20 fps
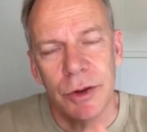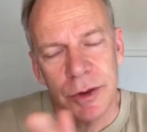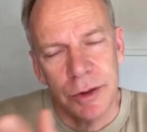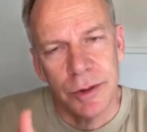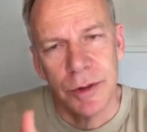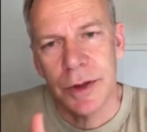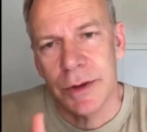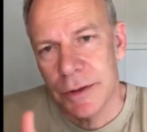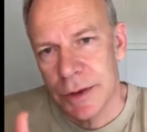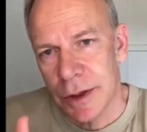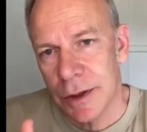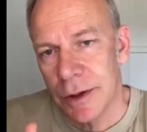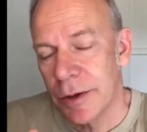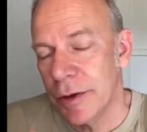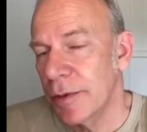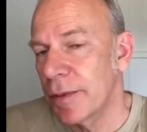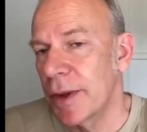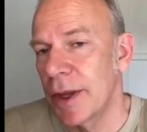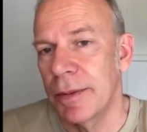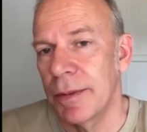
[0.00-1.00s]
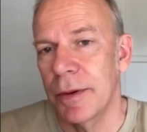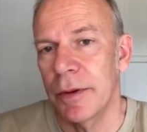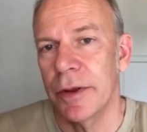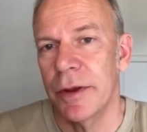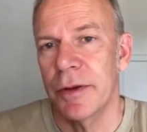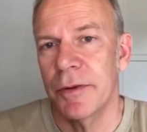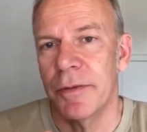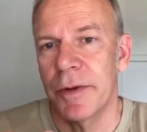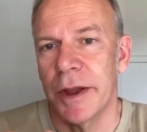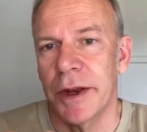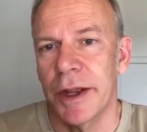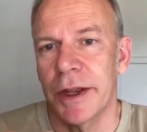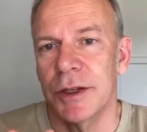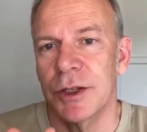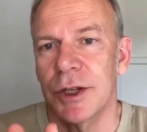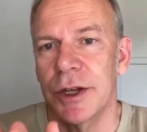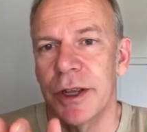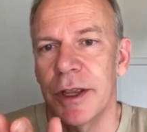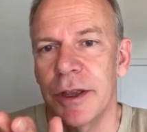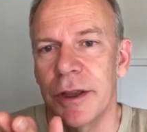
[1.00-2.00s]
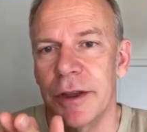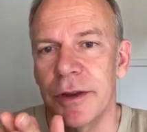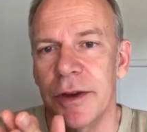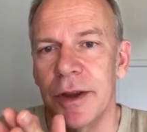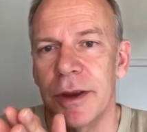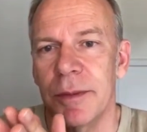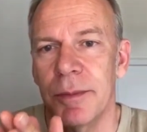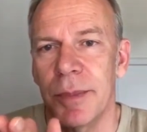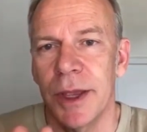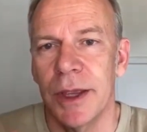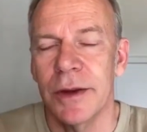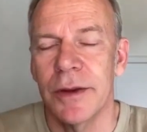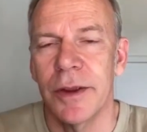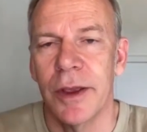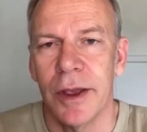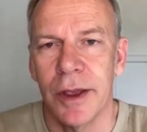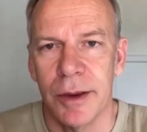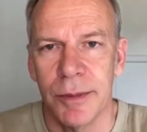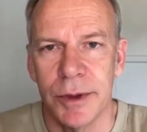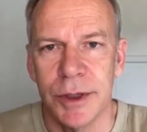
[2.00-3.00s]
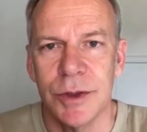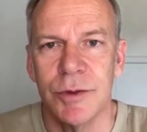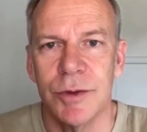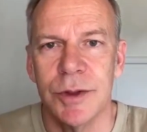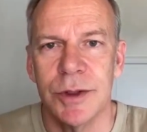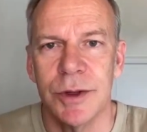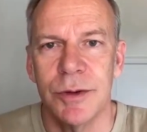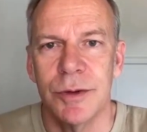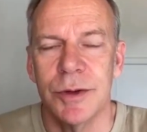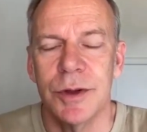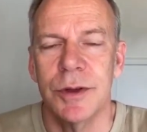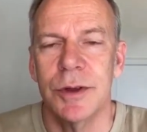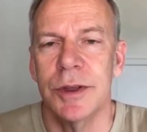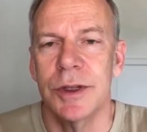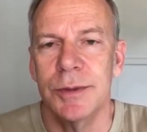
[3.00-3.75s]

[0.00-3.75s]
there's a lot of people that are financially hurting big time as a result of this.